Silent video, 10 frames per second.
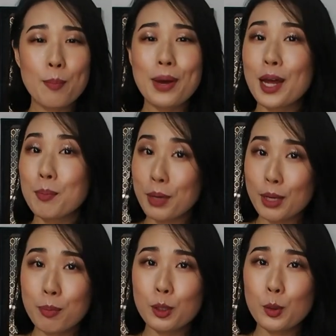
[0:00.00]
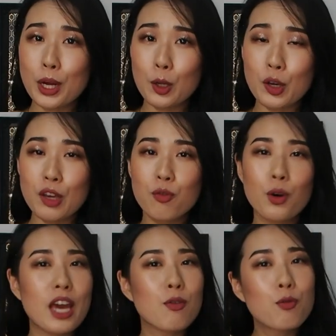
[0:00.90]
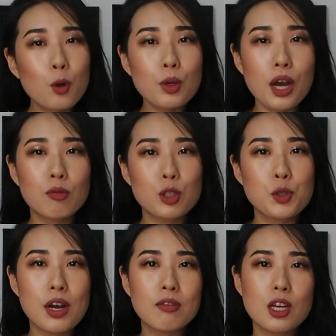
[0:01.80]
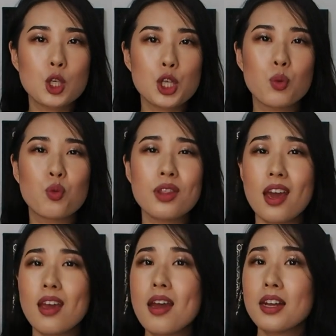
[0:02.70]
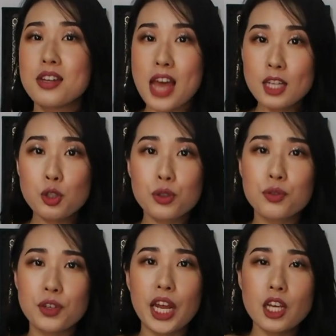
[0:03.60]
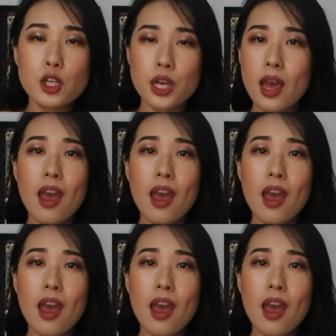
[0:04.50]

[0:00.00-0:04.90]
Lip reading: But people who are looking for a full coverage foundation with a natural finish,